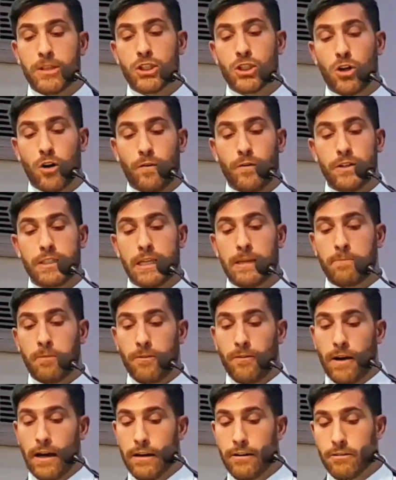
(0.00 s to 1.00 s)
payment
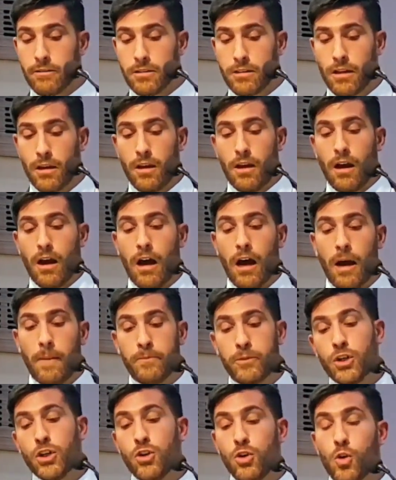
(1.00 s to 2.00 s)
servicing providers
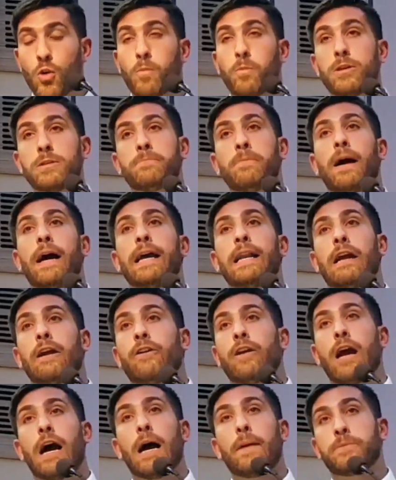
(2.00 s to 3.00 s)
um, to numerous
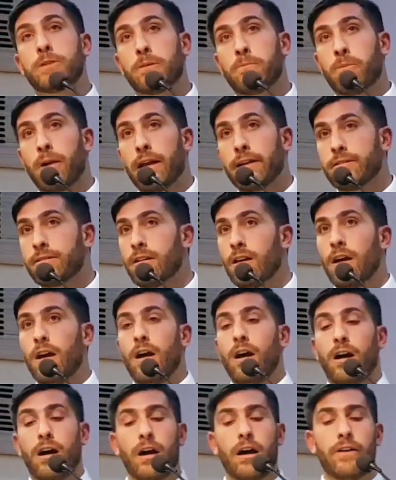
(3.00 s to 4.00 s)
binary option
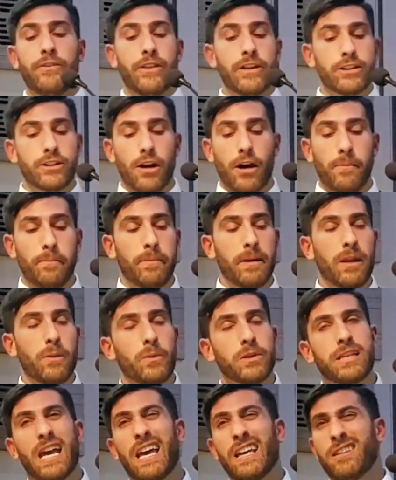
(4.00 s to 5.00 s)
brands. Uh, this
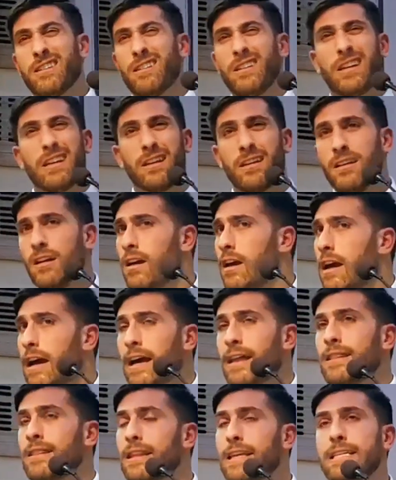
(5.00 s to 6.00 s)
company was
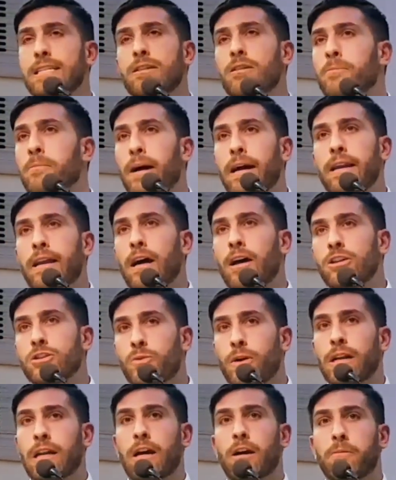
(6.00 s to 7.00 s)
handling at least to my
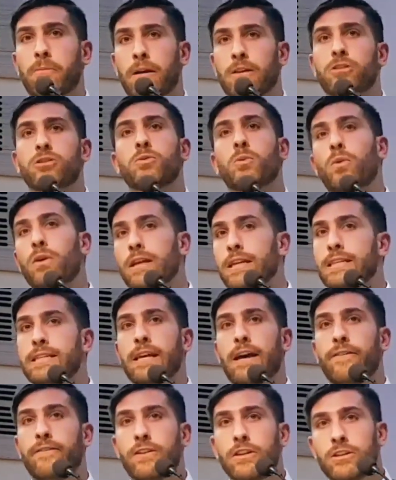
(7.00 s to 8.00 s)
knowledge right now, around
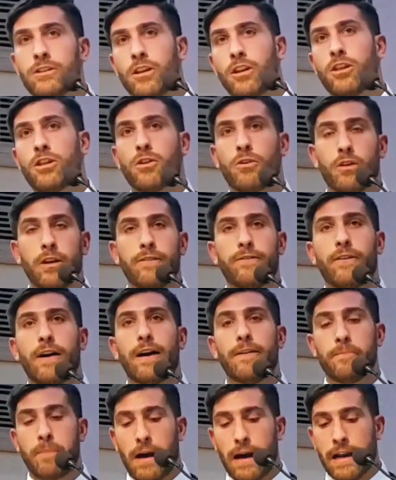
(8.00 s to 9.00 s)
27 to
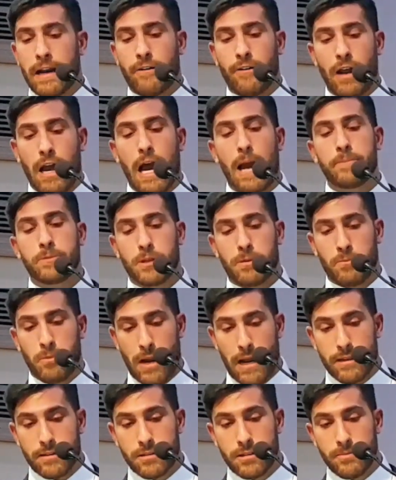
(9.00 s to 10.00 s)
35 binary
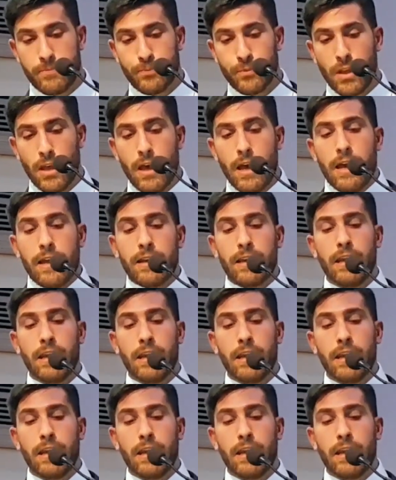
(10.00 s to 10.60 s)
option grants.